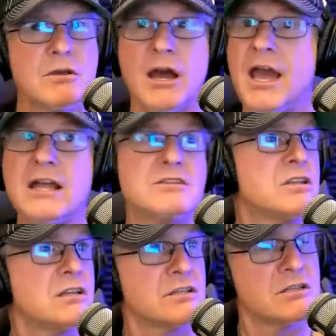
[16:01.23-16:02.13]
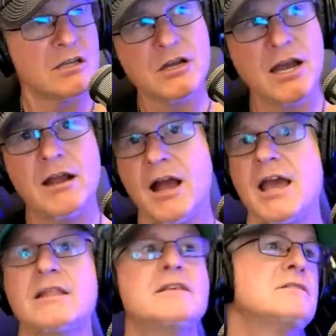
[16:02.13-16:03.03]
I had such and such. I, I
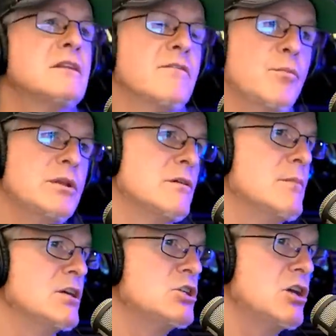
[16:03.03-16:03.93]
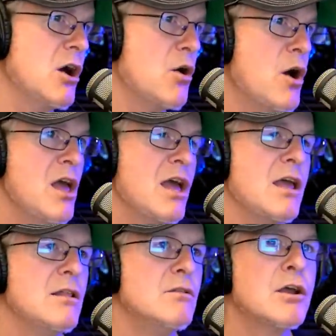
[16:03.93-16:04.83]
had this son of a bitch on my show
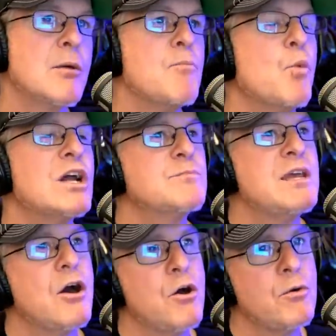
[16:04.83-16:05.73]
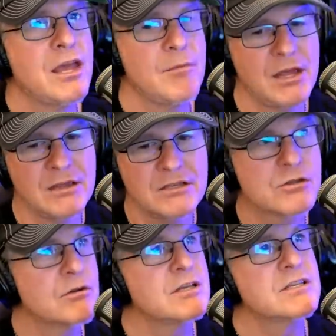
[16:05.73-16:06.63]
and look at, watch me own him in this
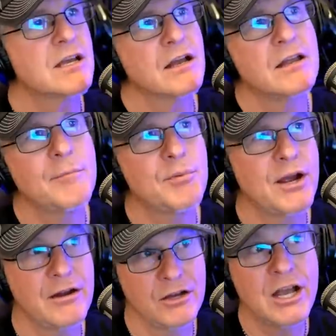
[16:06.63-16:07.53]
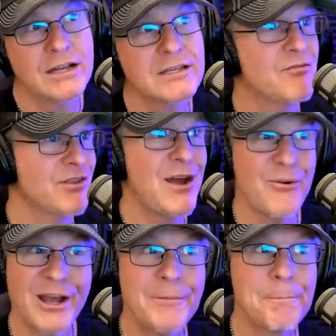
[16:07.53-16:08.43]
thirty second clip right here. You got time for that,
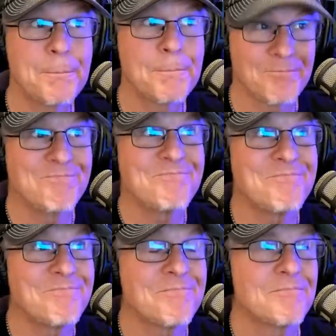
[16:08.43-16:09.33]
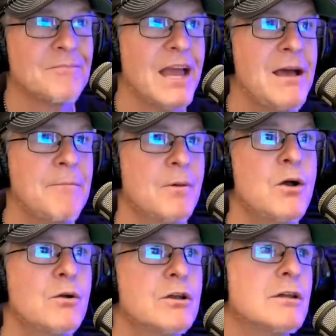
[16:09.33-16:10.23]
right? Yeah.
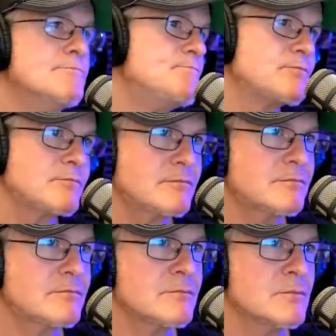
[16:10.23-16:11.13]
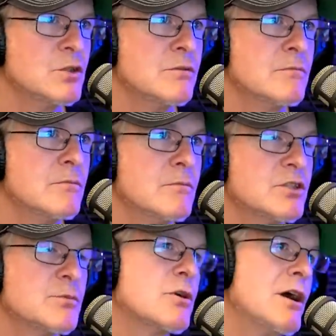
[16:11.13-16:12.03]
Oh, good.
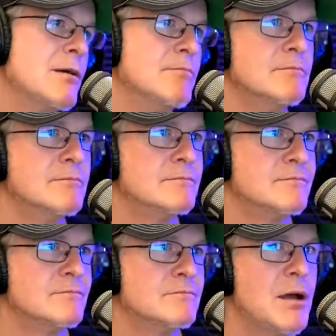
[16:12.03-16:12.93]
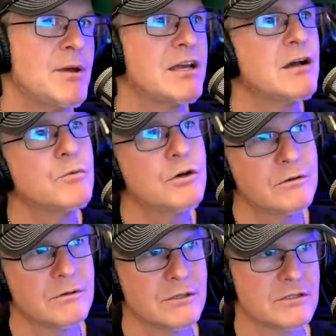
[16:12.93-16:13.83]
Subscribe, buy my Gumroad
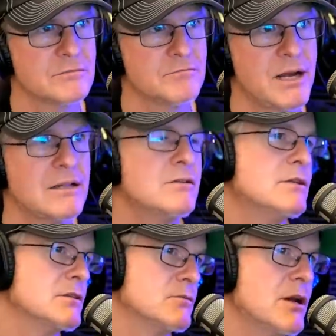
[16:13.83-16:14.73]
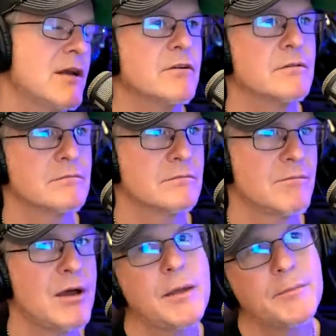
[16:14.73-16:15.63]
course, buy, do this, whatever,
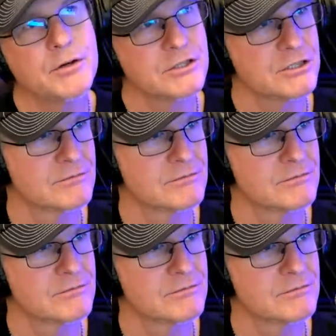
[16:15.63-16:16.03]
buy my merch.